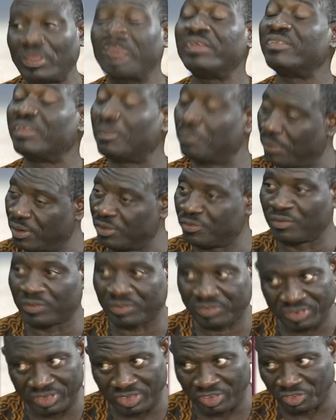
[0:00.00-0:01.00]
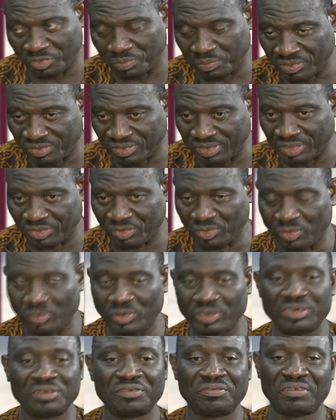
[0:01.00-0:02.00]
No, it's a place for serious business. Yeah. So
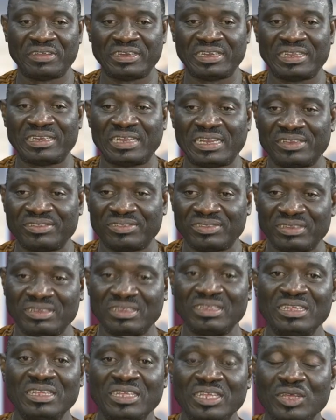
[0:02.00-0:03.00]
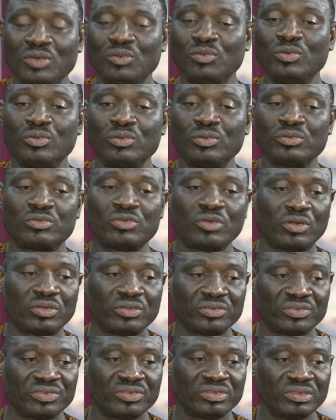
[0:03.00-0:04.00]
in the final analysis, it will
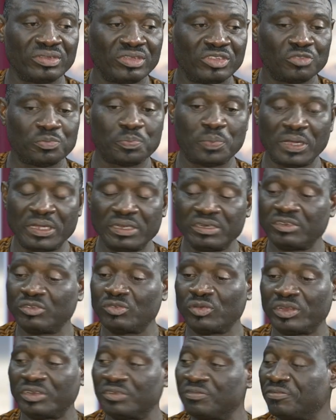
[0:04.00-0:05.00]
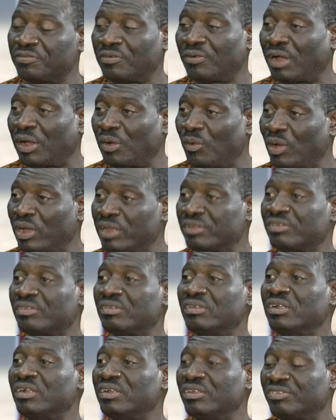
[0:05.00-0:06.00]
just spend 24 hours
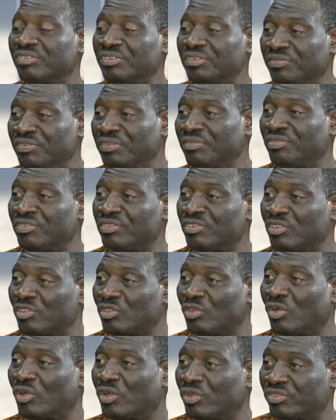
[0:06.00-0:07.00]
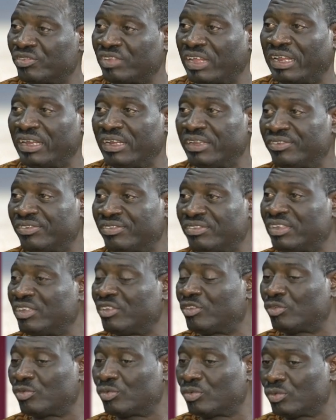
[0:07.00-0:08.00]
receiving visitors and listening
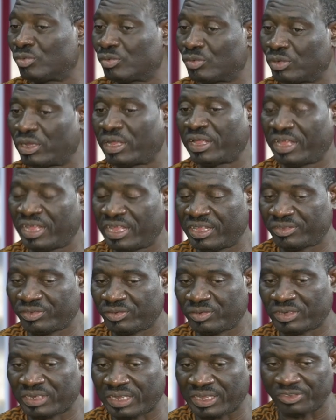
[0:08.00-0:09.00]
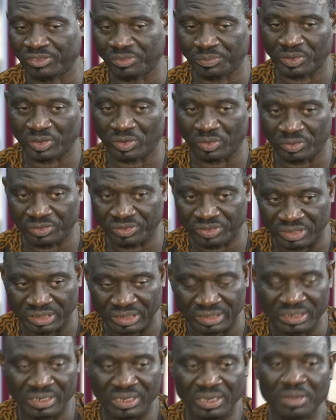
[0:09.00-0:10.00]
to her, so it has to be contained.